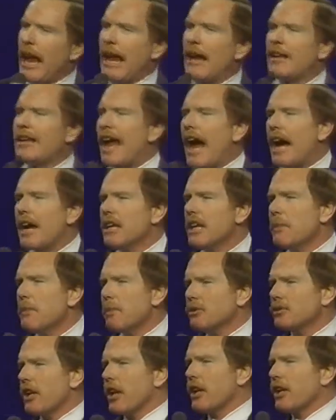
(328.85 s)
and
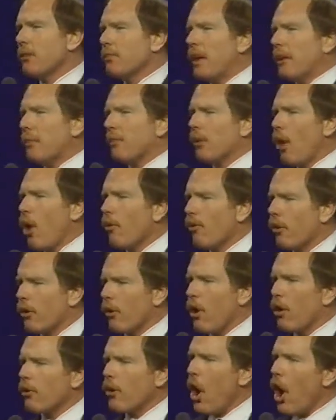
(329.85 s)
90% of the people owned
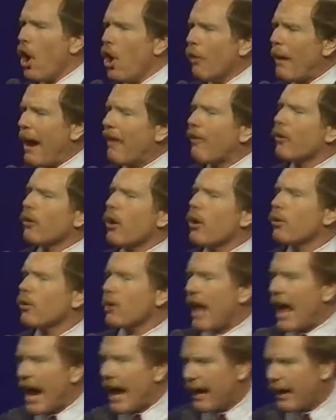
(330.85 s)
their own home and their
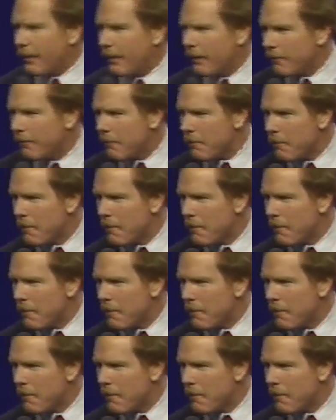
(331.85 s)
own land.